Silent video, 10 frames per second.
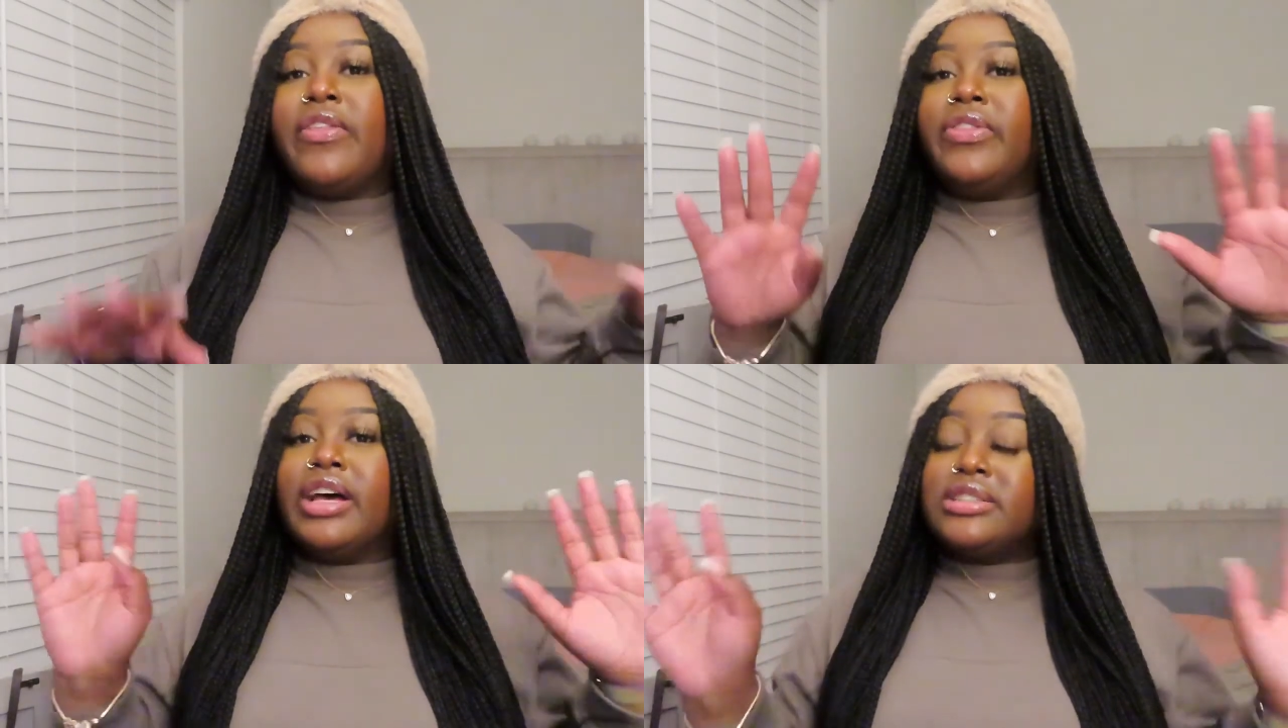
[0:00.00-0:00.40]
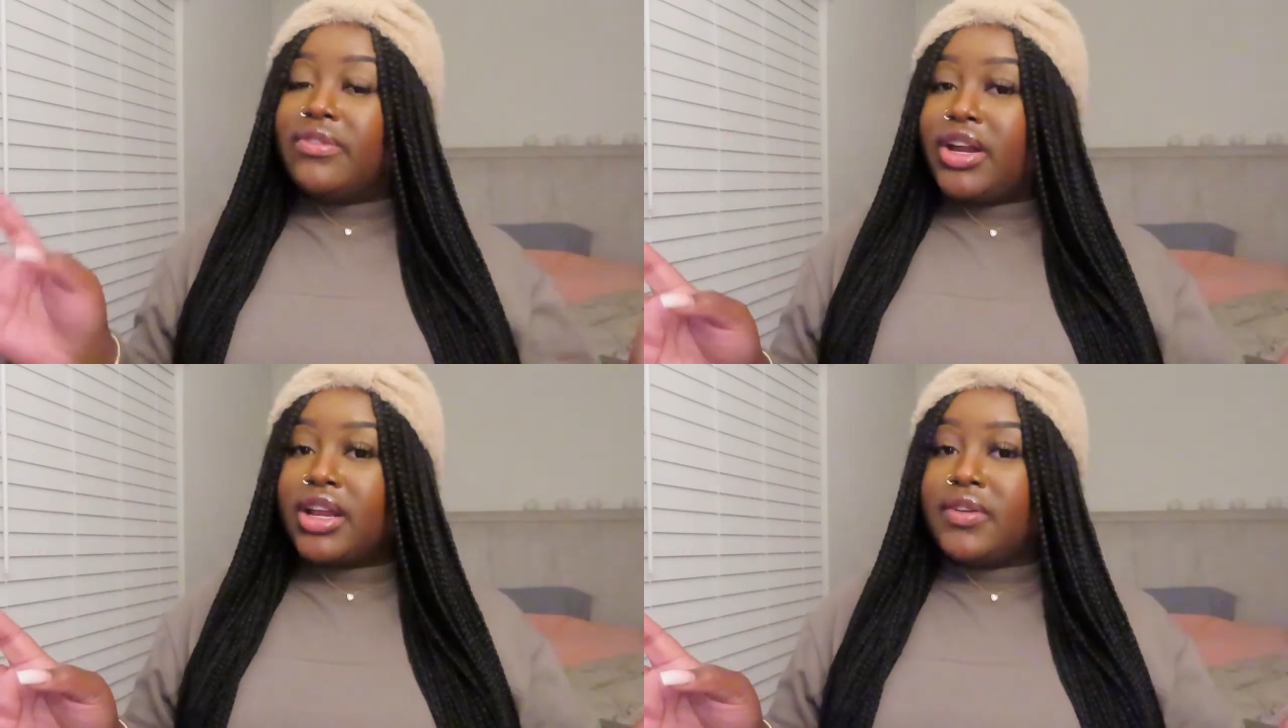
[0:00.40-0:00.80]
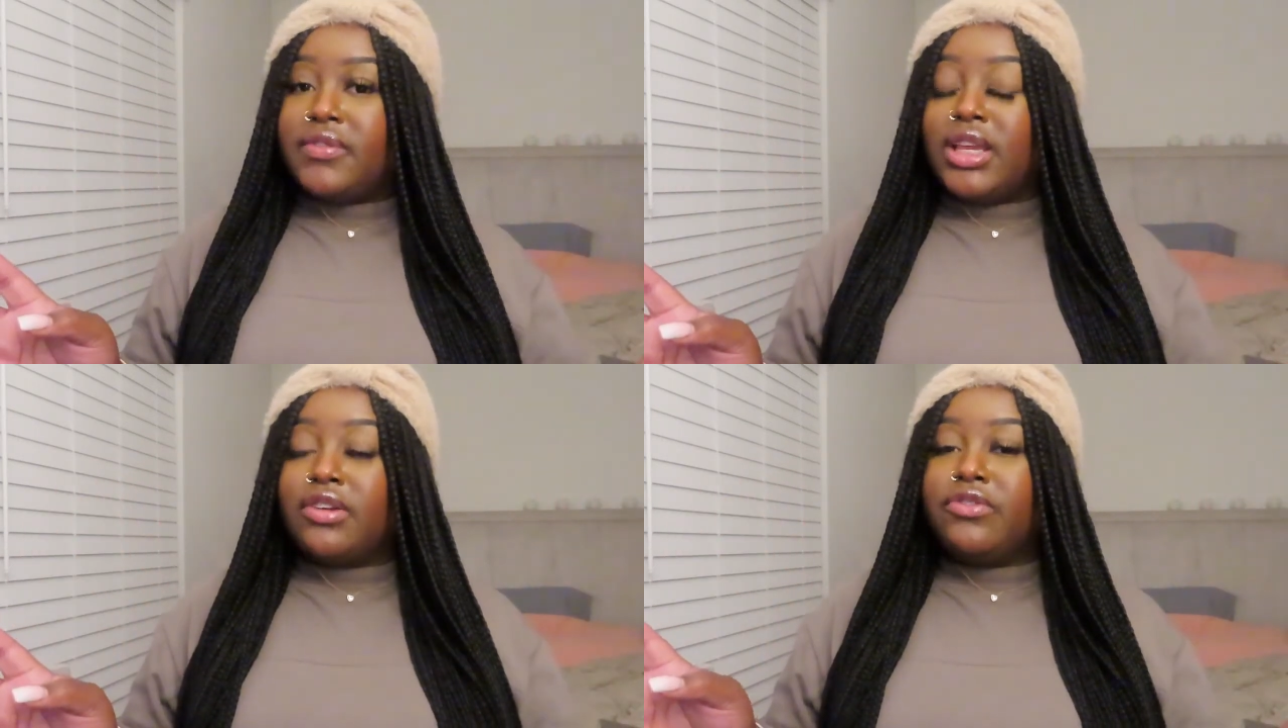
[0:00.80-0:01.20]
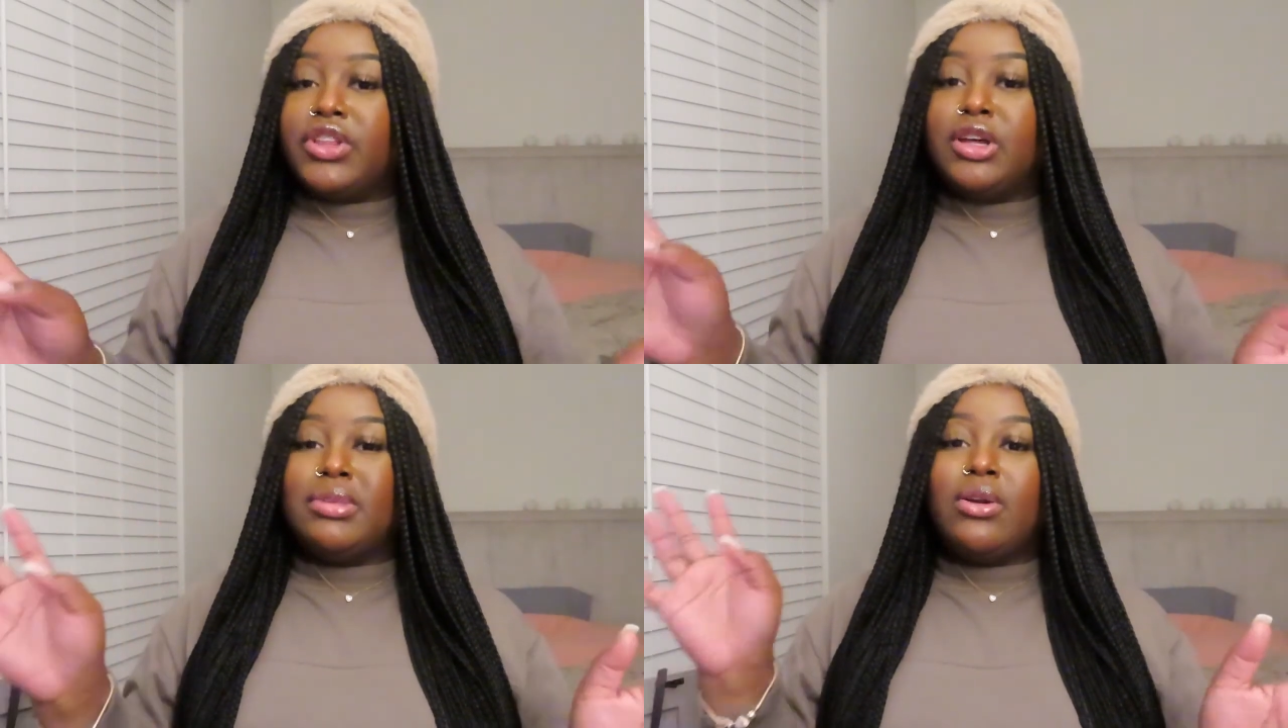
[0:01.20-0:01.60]
That's very convenient for
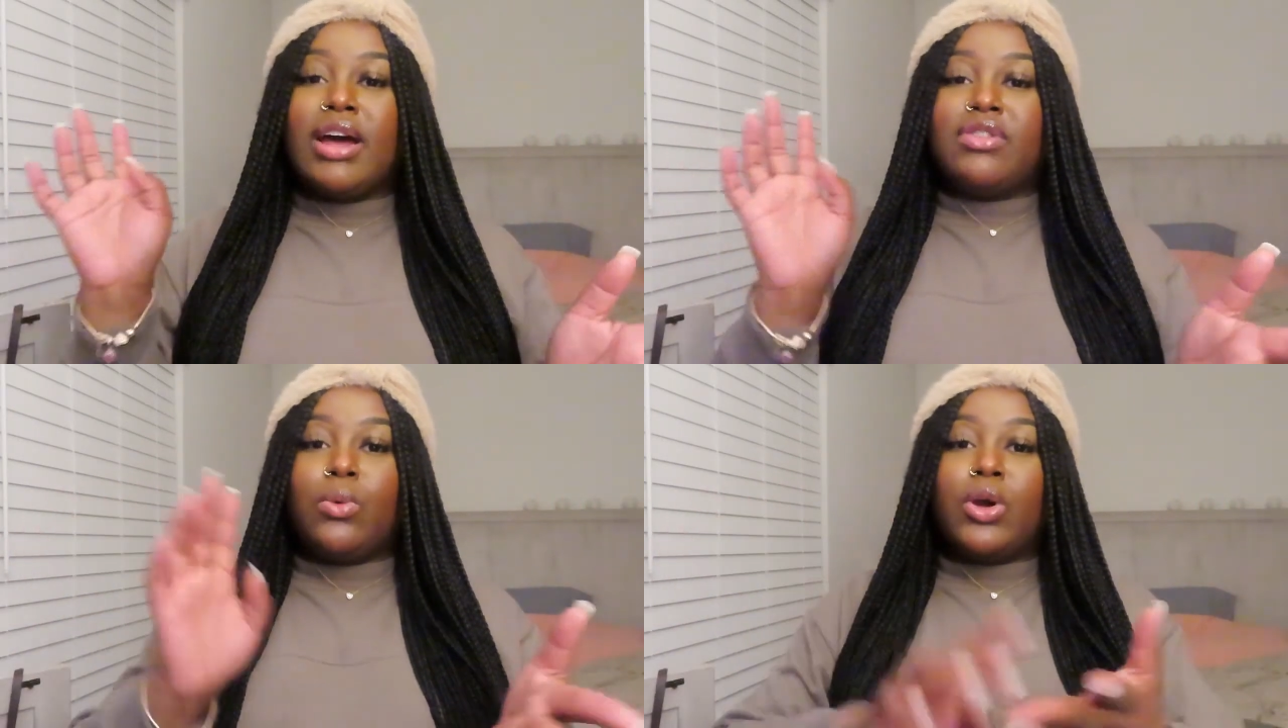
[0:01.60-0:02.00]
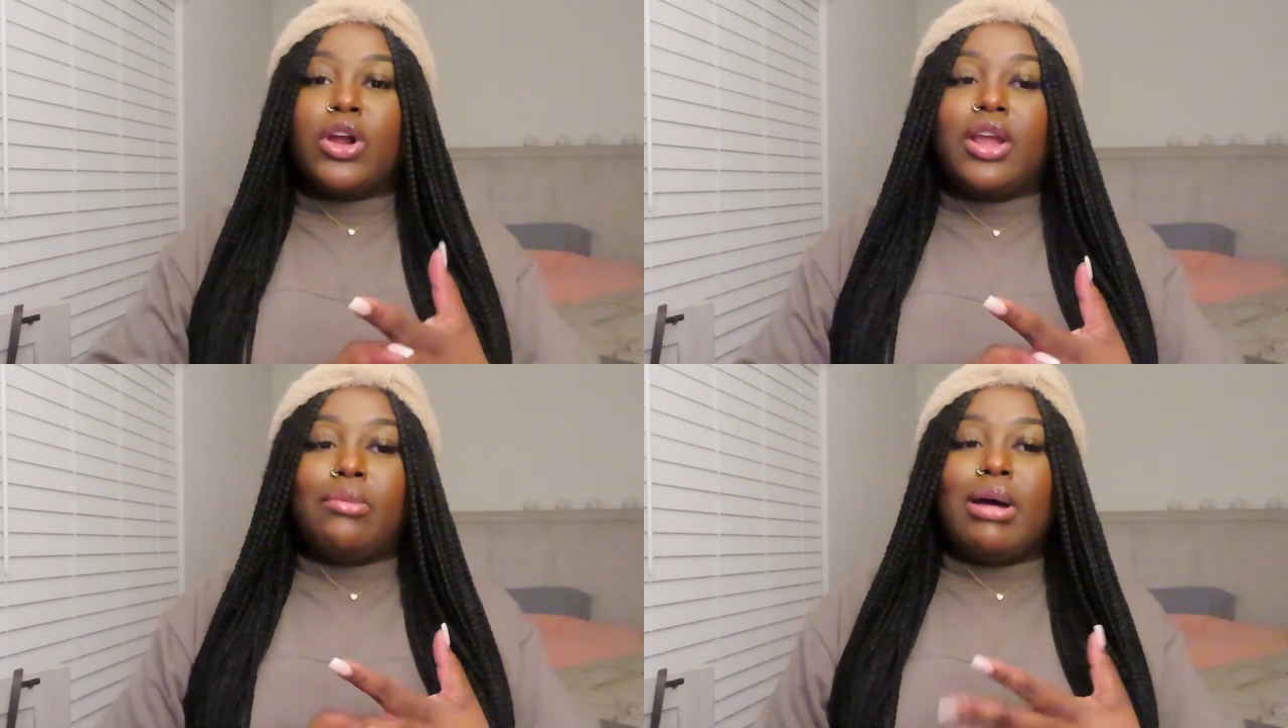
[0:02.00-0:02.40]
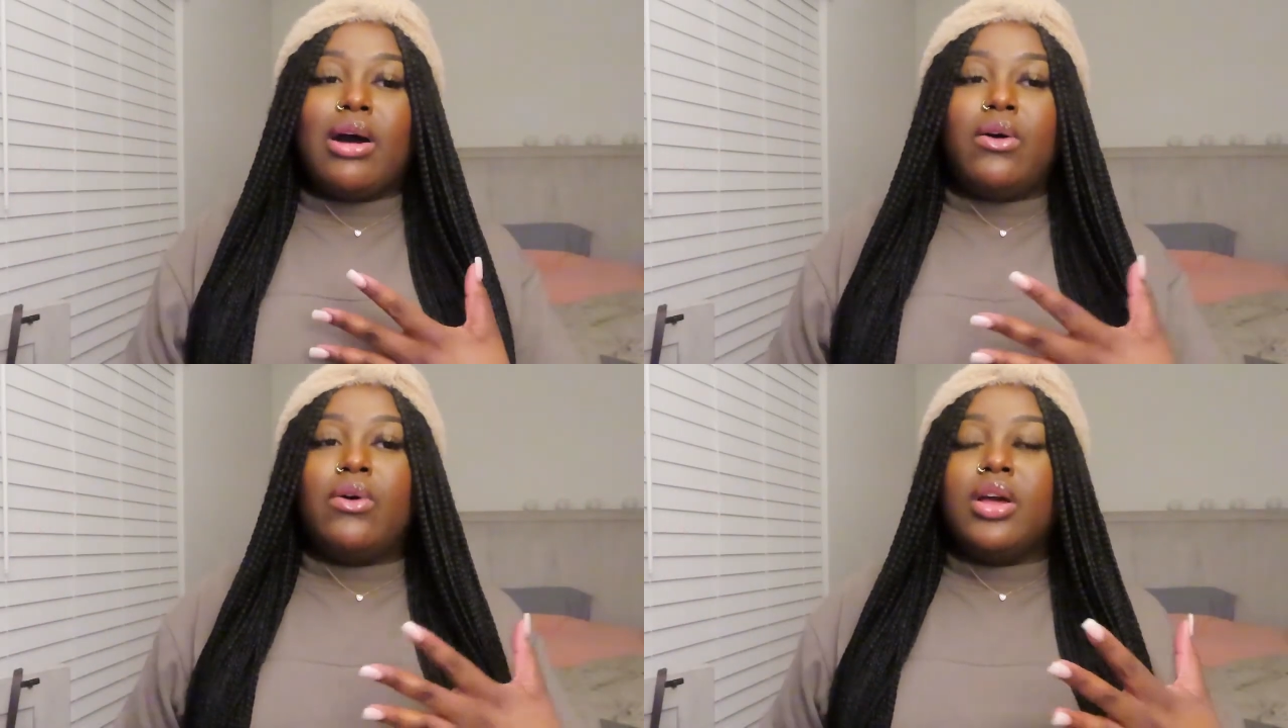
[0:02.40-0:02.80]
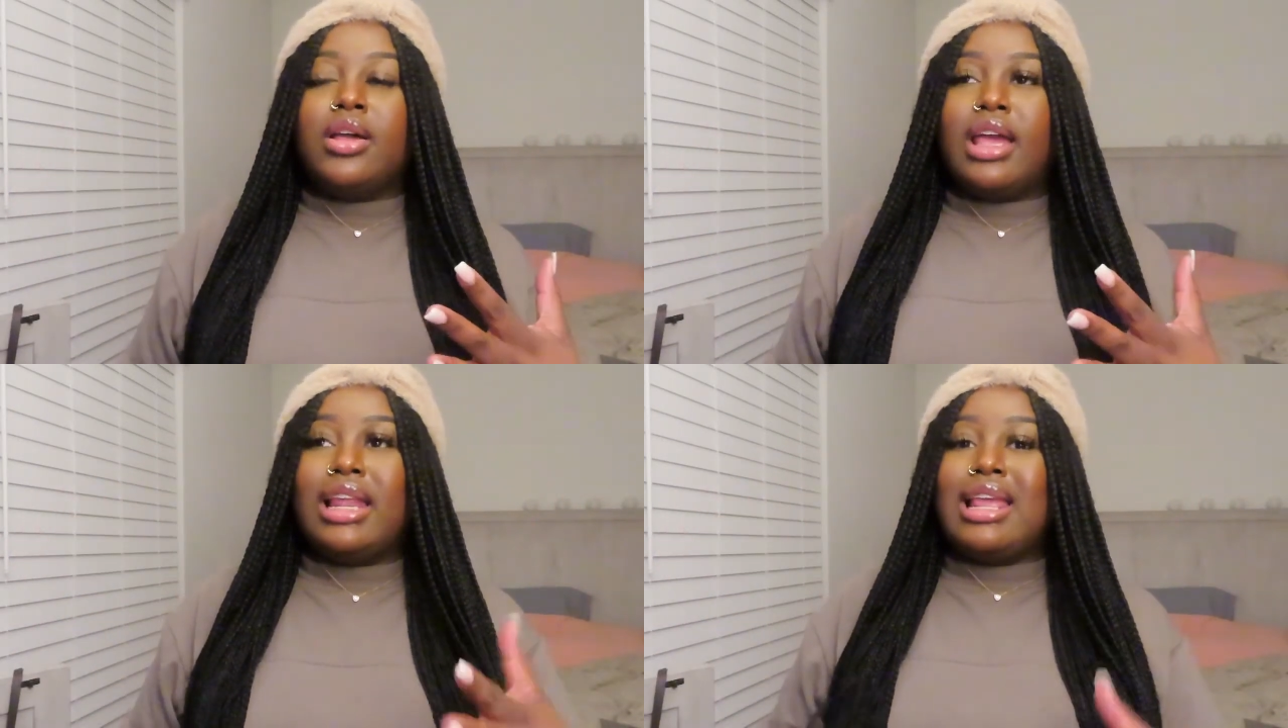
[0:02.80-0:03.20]
them. They don't have to worry about
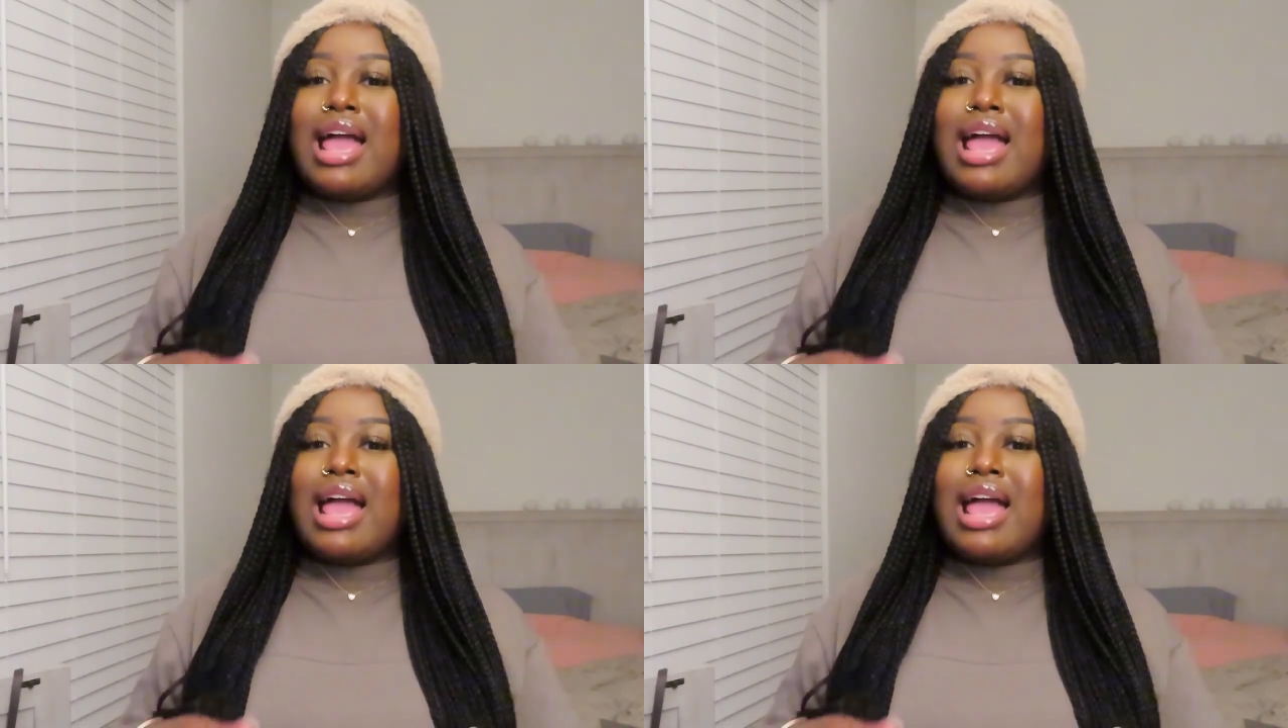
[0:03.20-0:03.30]
any